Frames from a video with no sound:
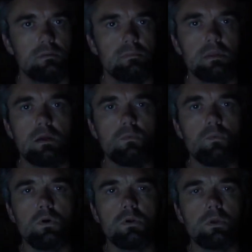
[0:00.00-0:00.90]
We don't
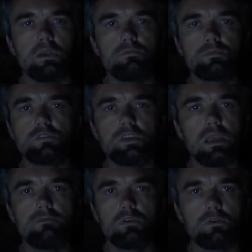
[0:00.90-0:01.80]
worry if we're
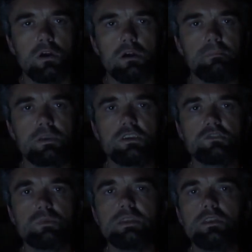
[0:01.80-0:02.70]
saved or not
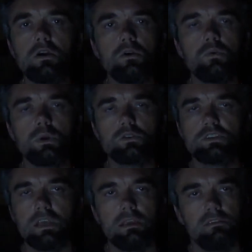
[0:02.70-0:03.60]
because we know we're
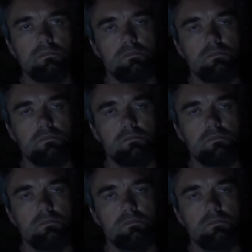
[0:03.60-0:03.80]
saved.